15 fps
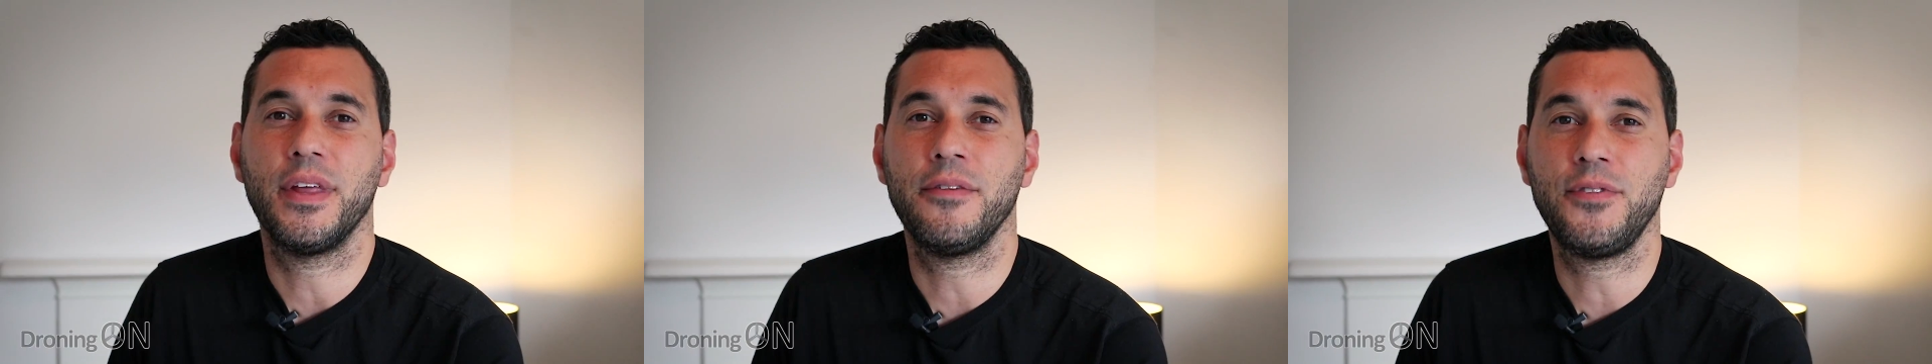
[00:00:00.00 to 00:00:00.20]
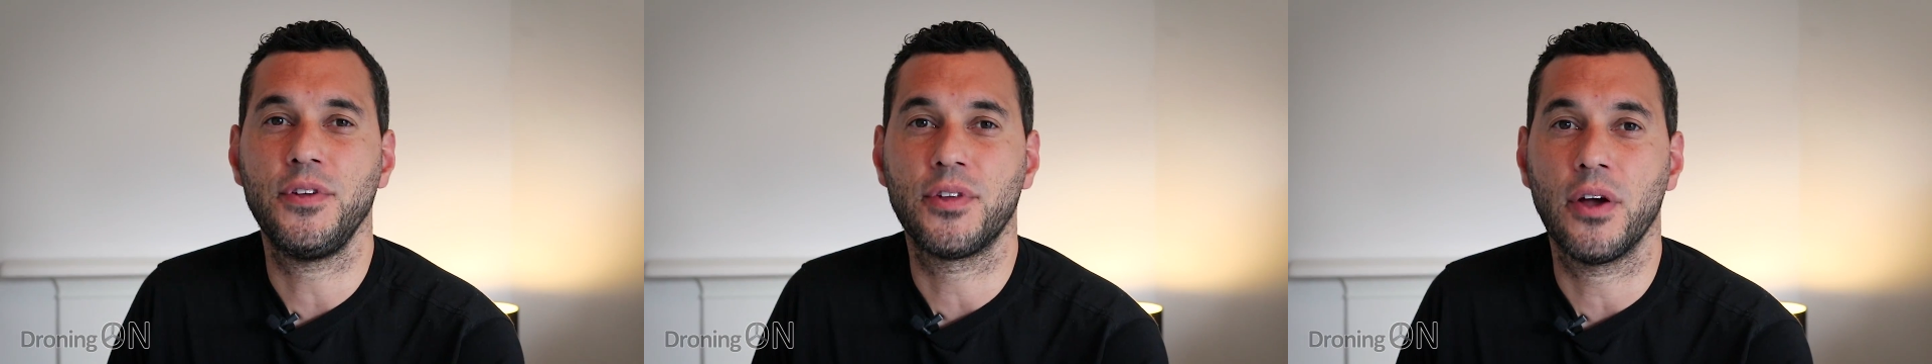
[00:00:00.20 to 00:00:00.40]

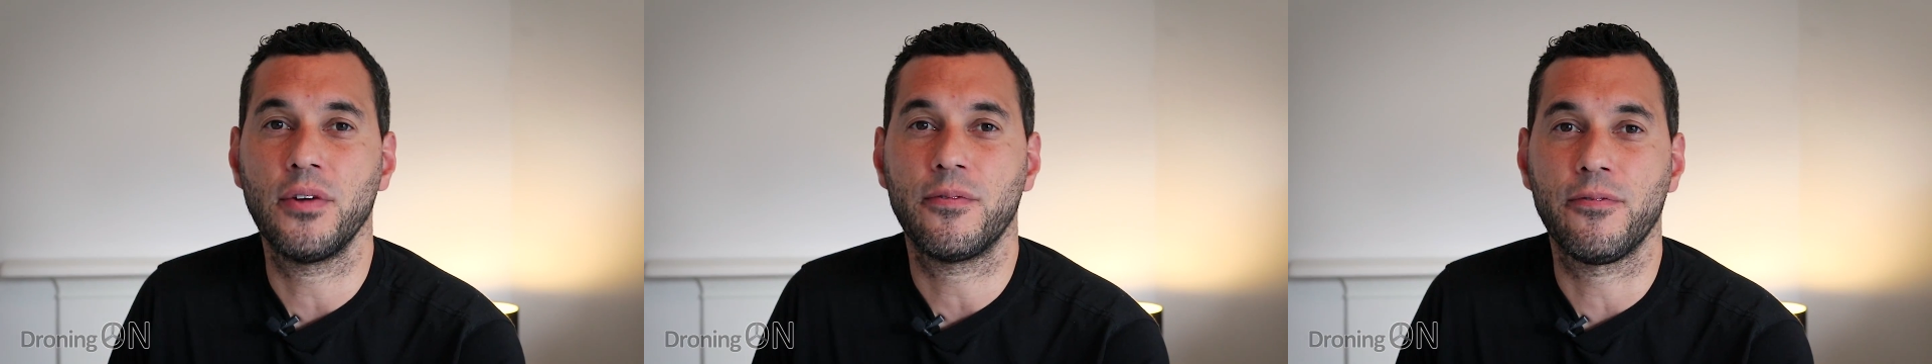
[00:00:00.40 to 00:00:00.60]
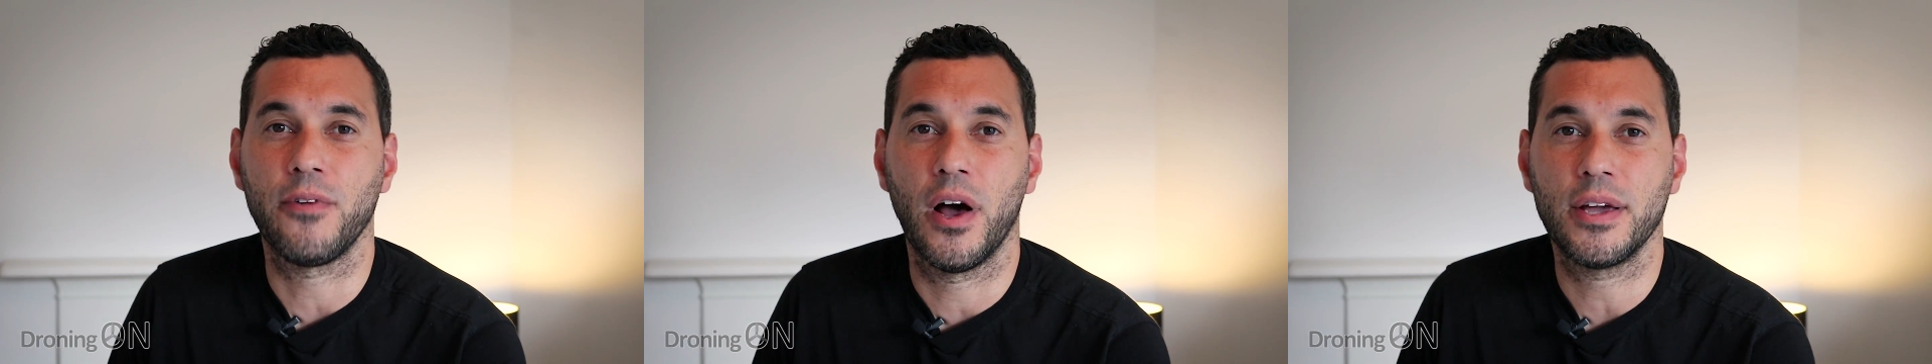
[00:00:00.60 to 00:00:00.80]
If you
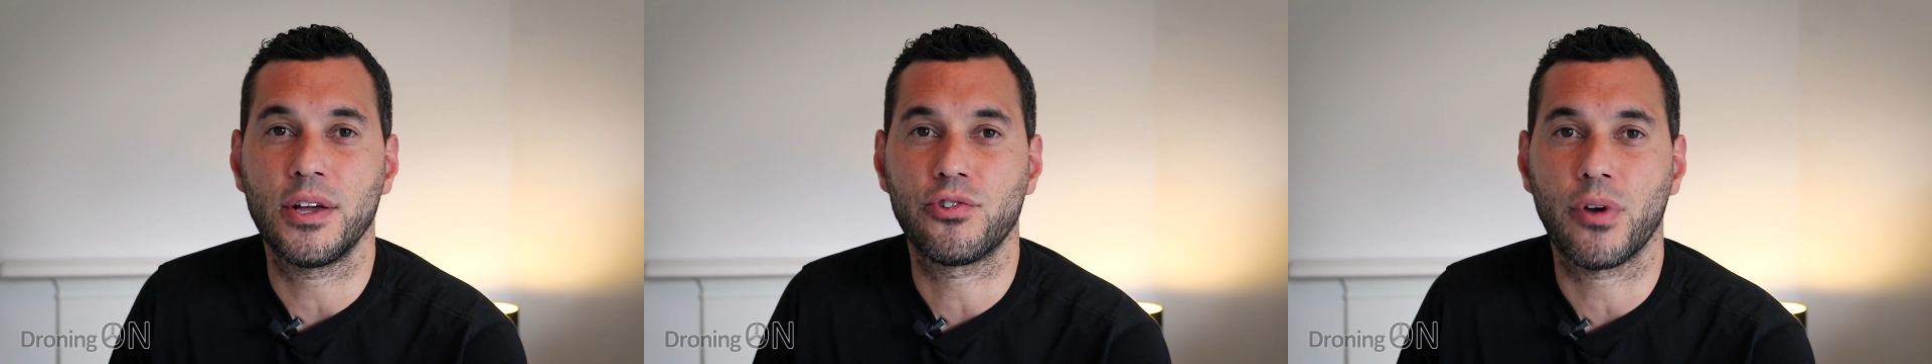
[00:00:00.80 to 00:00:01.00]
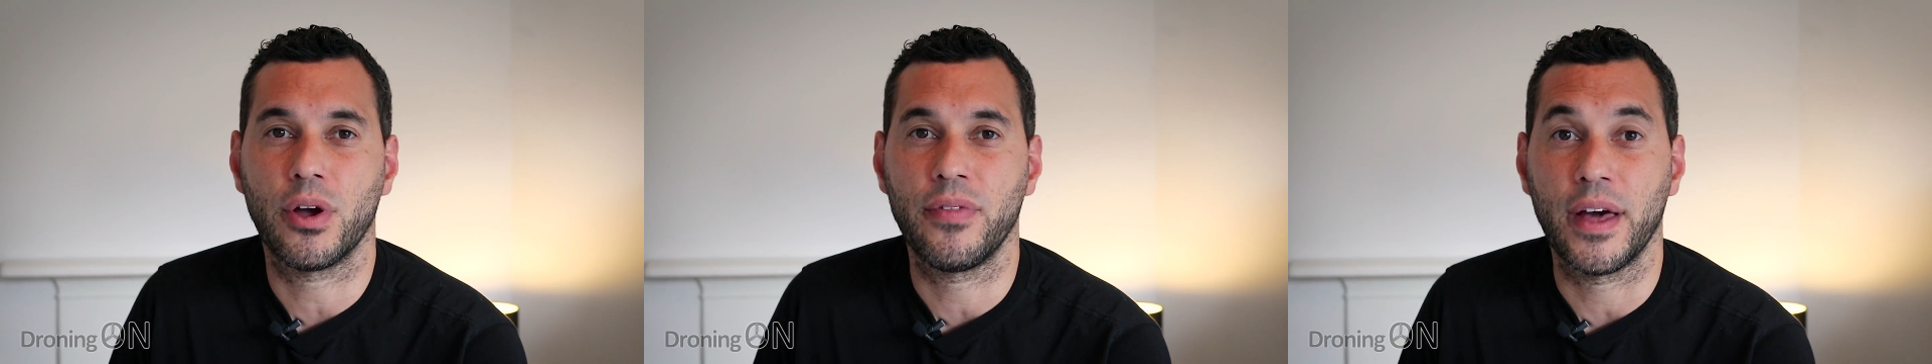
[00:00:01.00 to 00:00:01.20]
don't fly
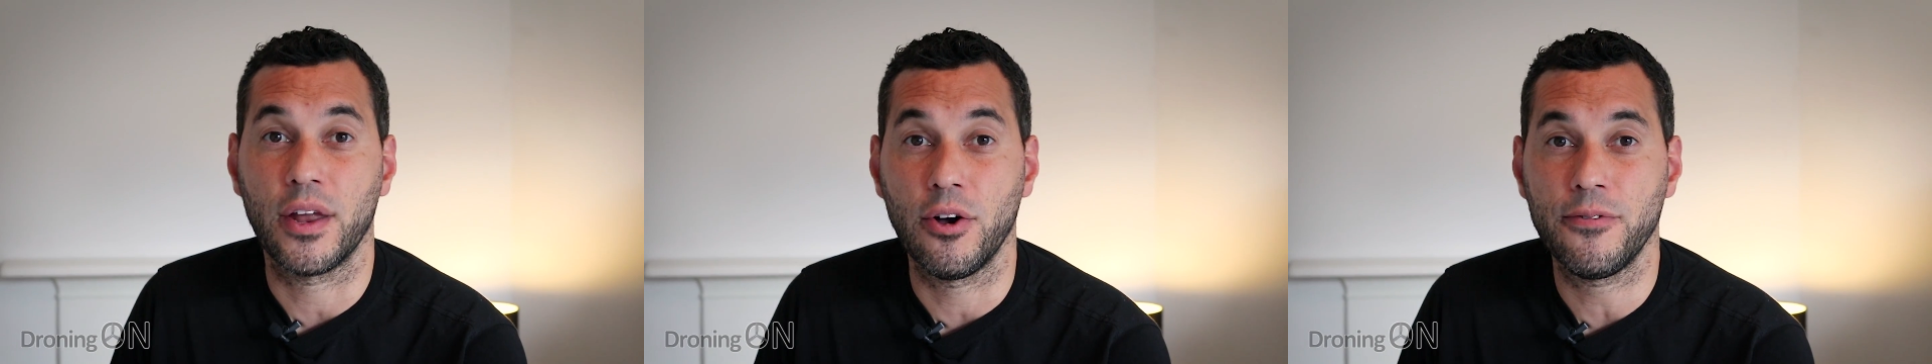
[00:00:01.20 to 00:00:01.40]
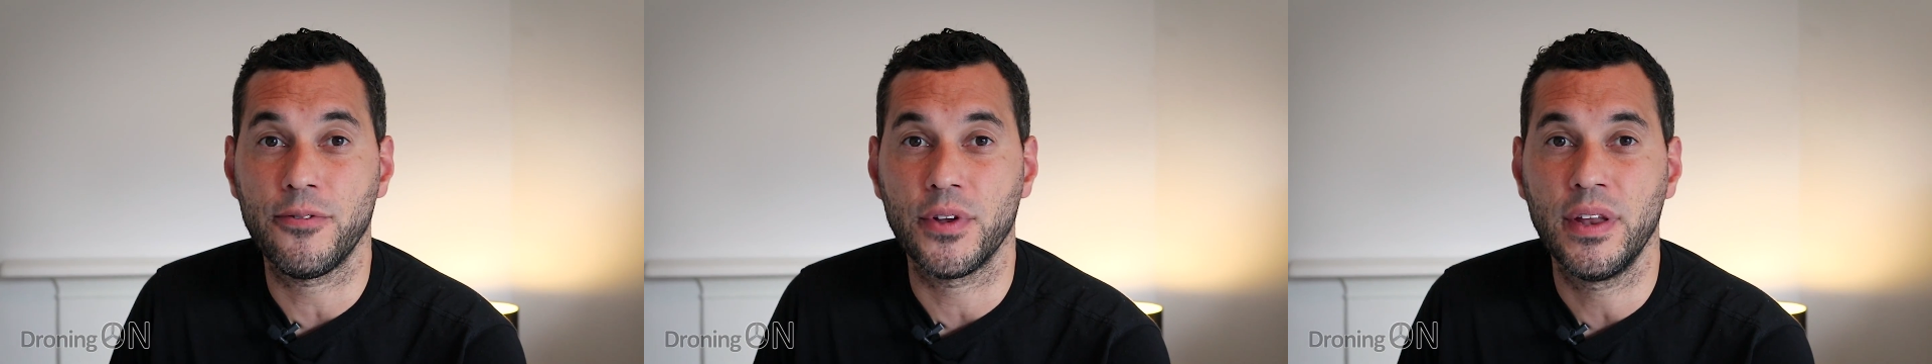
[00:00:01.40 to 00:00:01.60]
your drone
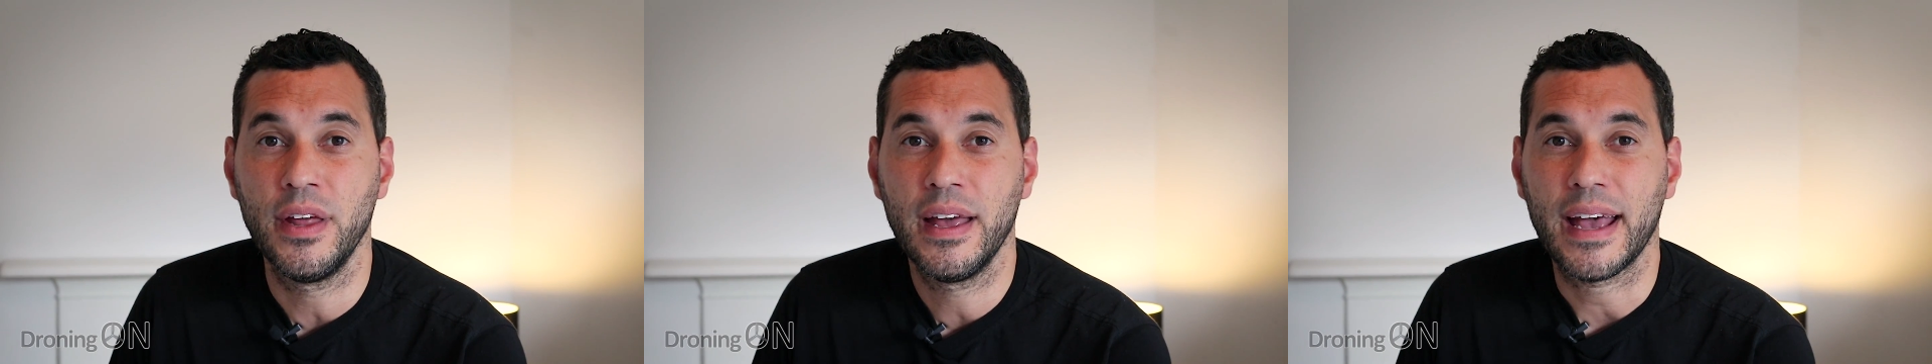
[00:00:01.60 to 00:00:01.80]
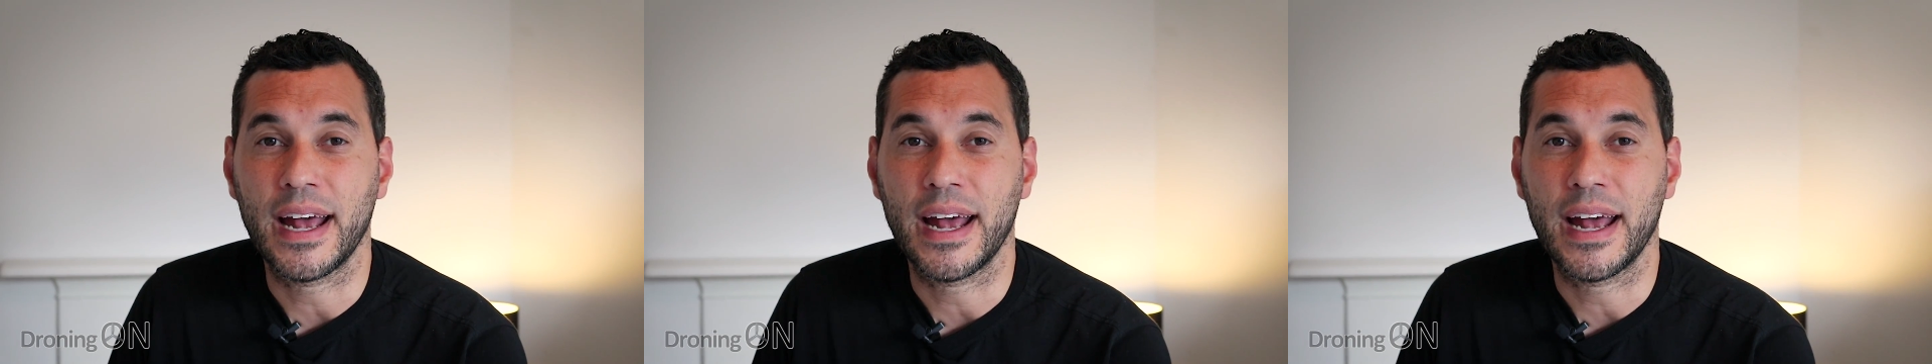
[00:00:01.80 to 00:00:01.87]
that often,